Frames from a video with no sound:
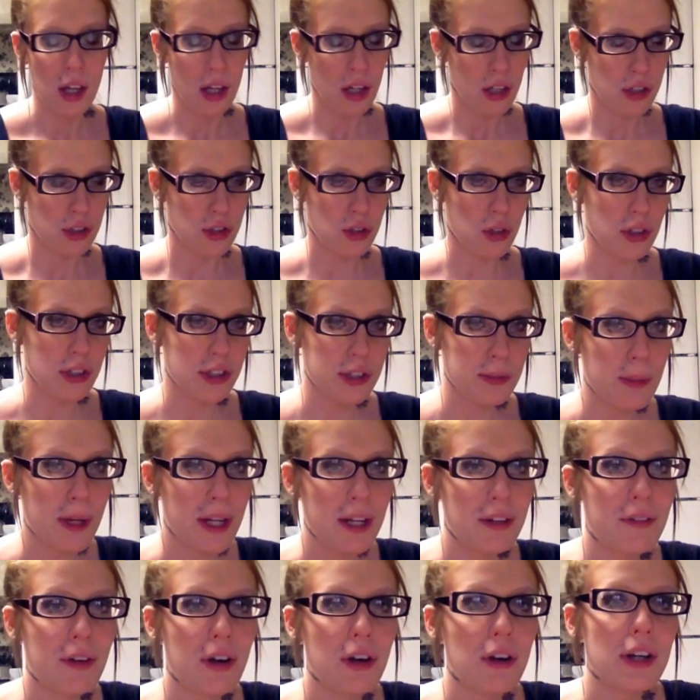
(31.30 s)
George
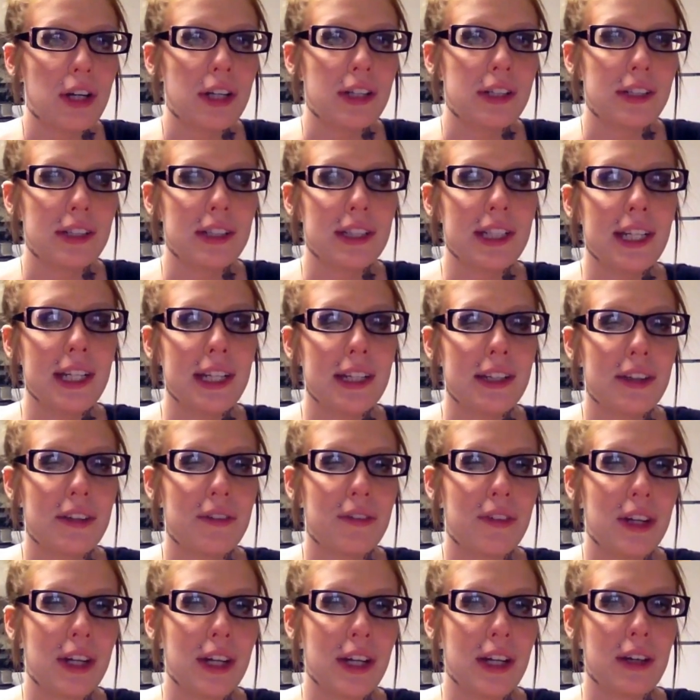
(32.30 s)
might have already deleted the
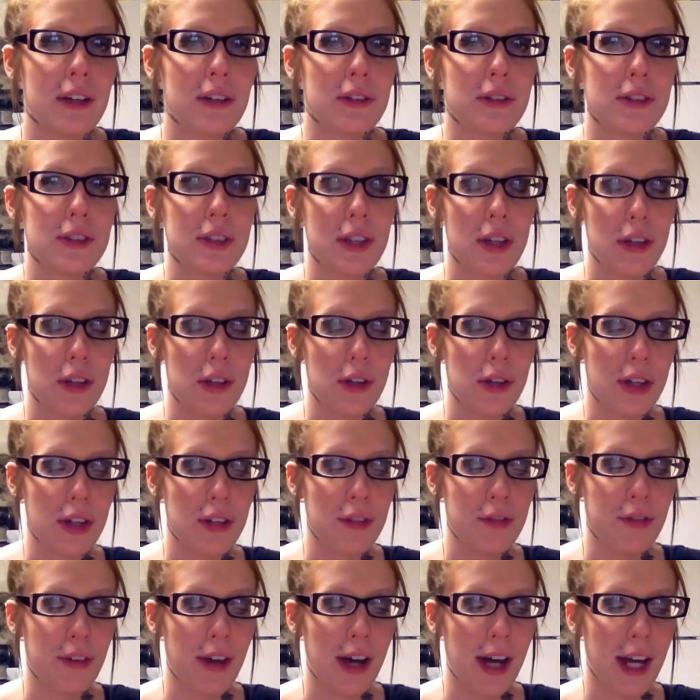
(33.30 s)
video, so you
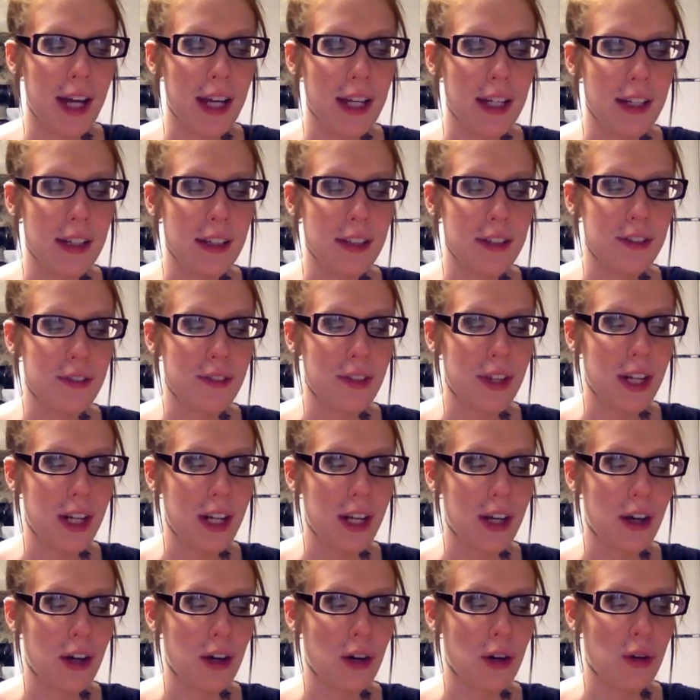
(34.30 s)
can find his
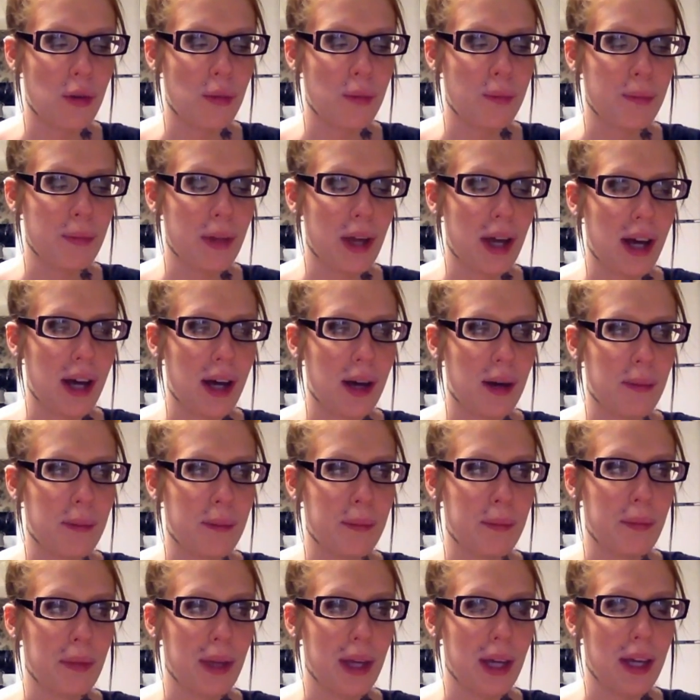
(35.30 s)
video
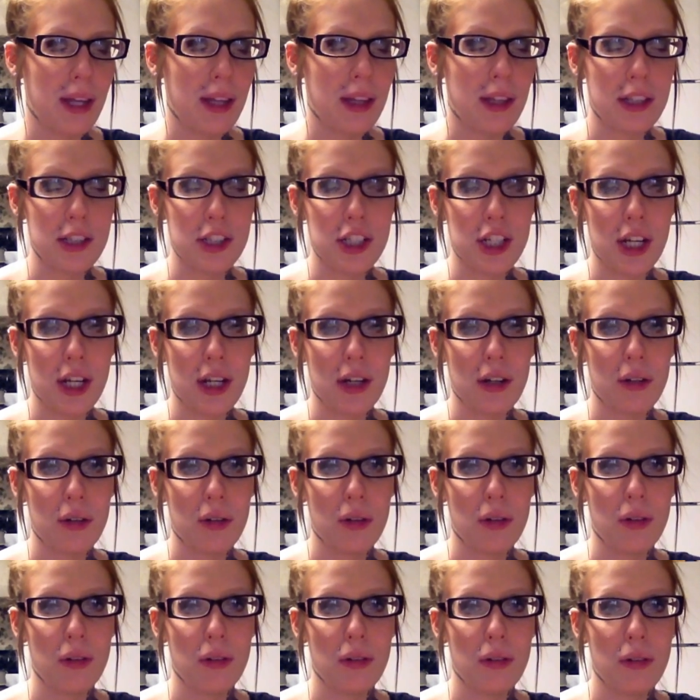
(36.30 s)
in the
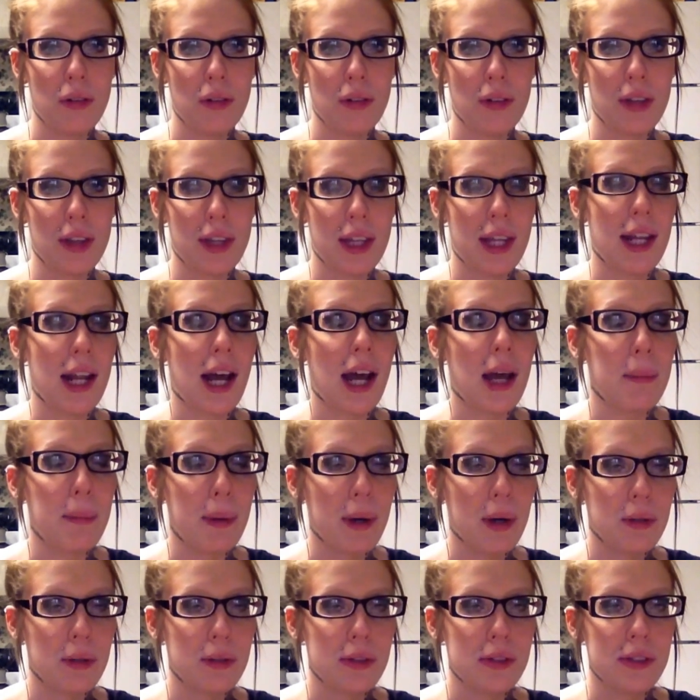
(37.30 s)
channel that I
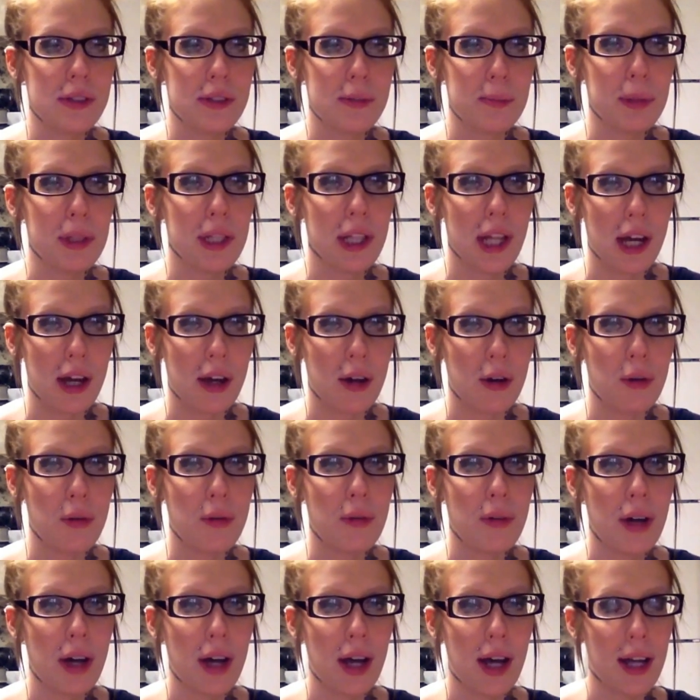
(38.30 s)
post below.
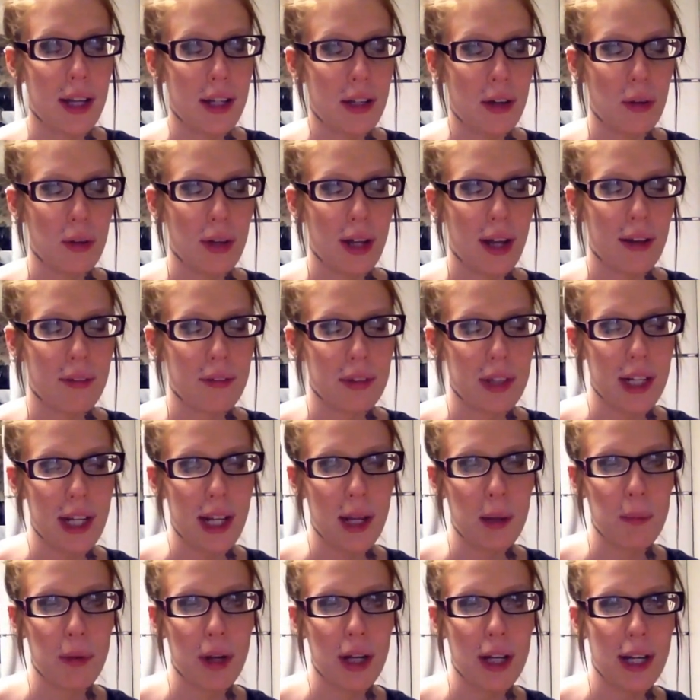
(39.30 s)
I don't have the
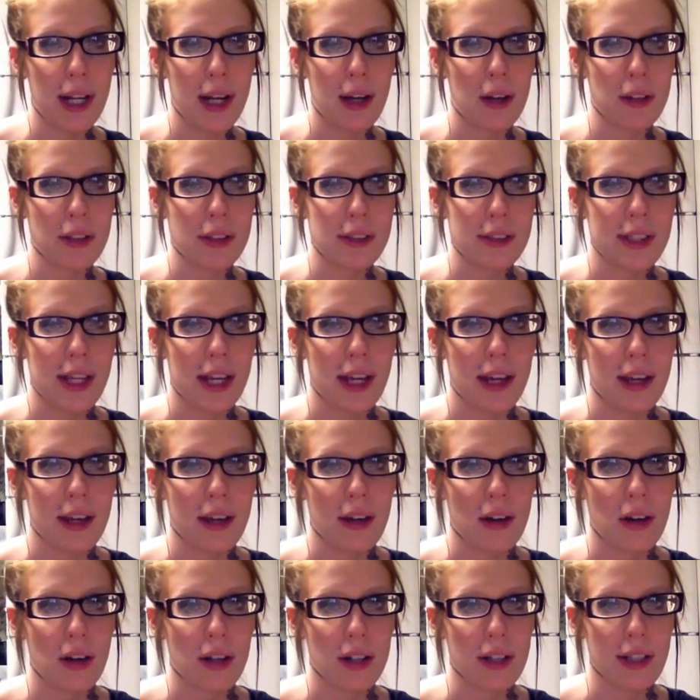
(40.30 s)
name right now to say
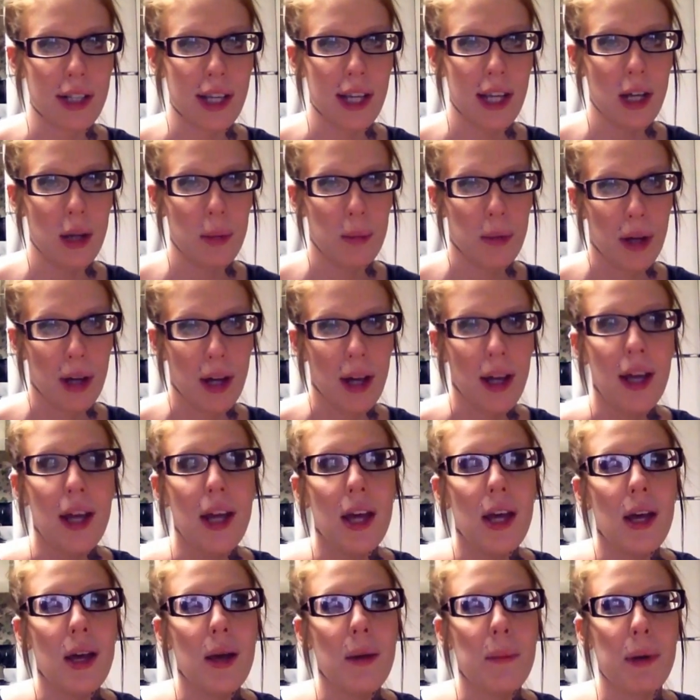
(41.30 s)
on camera,
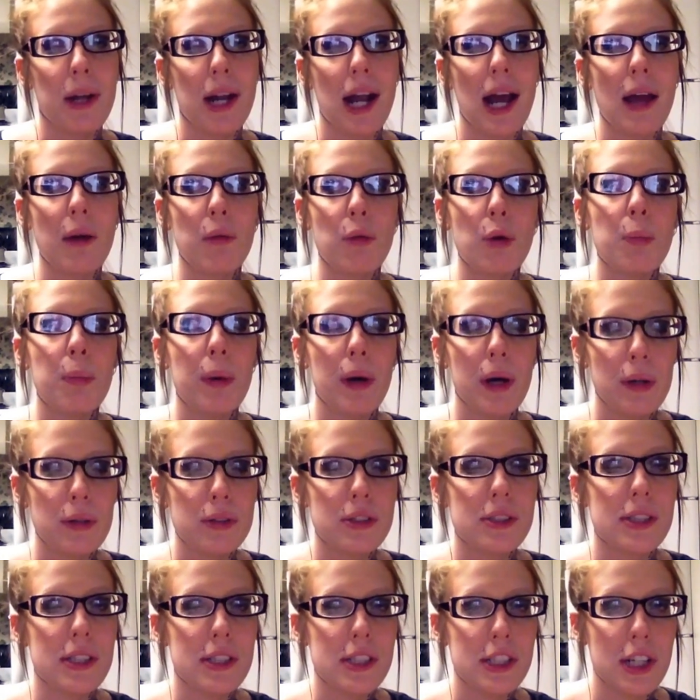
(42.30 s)
but I will
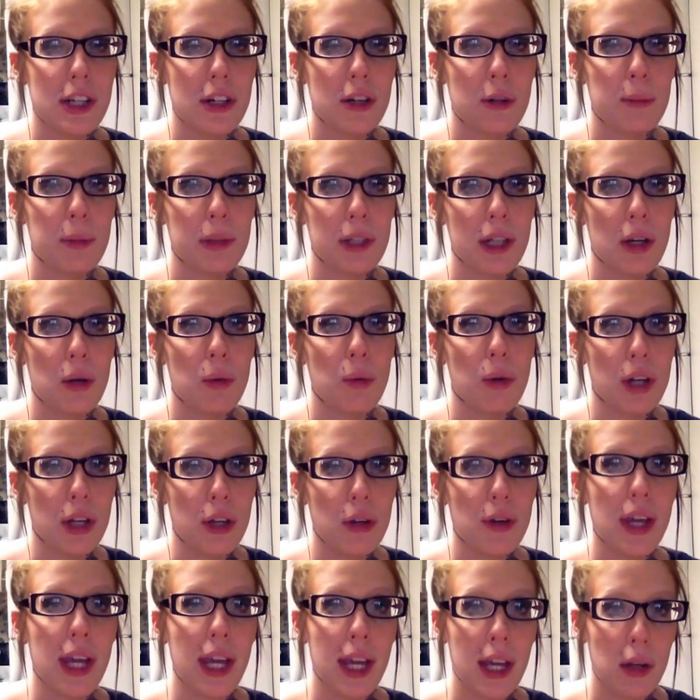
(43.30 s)
post the channel below where
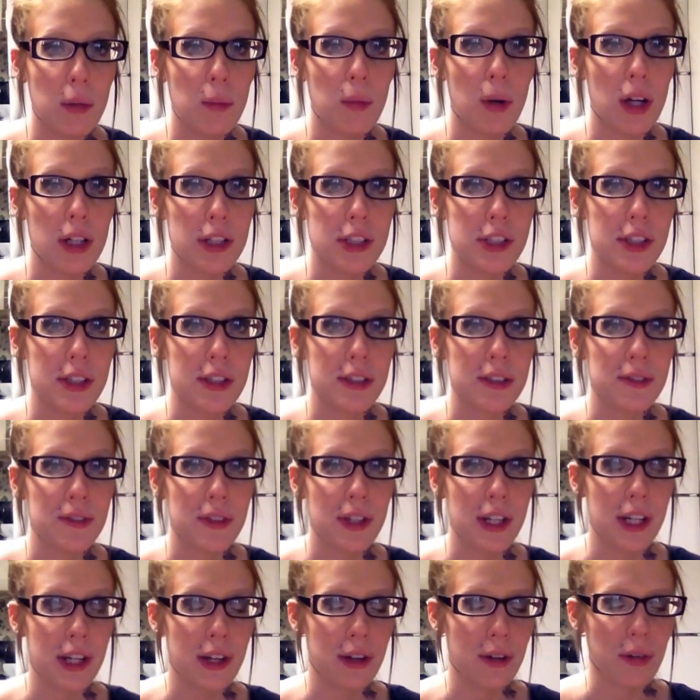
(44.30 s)
you can watch this
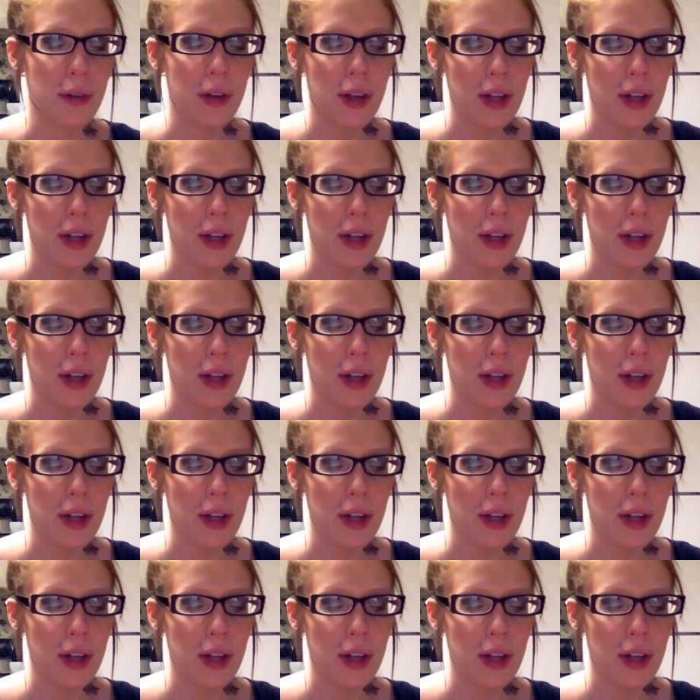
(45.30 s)
video.